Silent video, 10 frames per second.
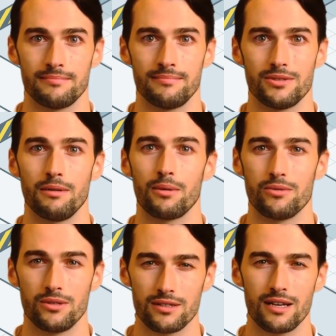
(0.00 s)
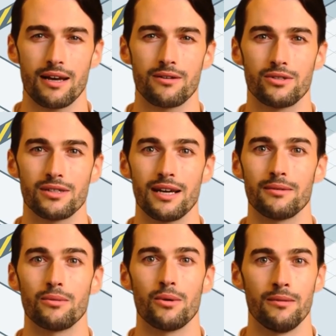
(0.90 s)
Suppose an attacker is
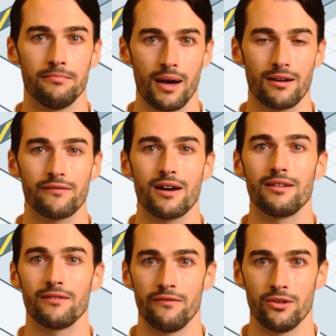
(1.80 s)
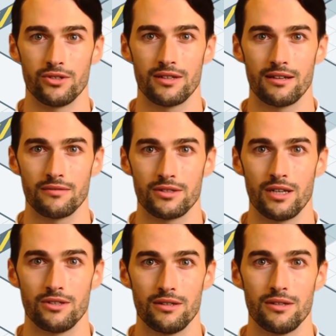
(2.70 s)
capable of modifying the functioning of the
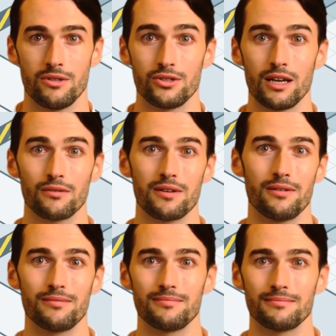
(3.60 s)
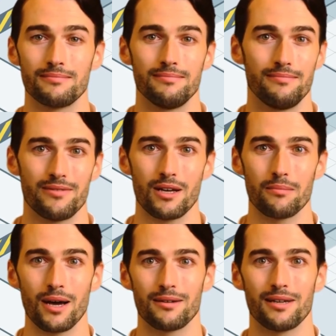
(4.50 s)
session key generator,
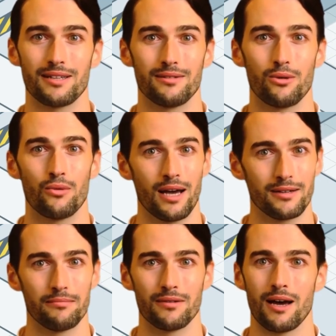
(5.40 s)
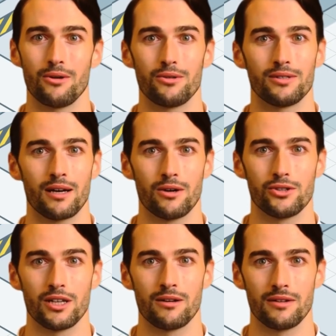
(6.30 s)
thereby making the random values that are
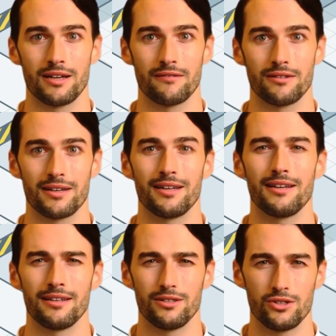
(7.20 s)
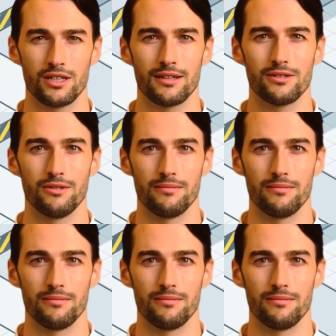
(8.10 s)
generated for the key exchange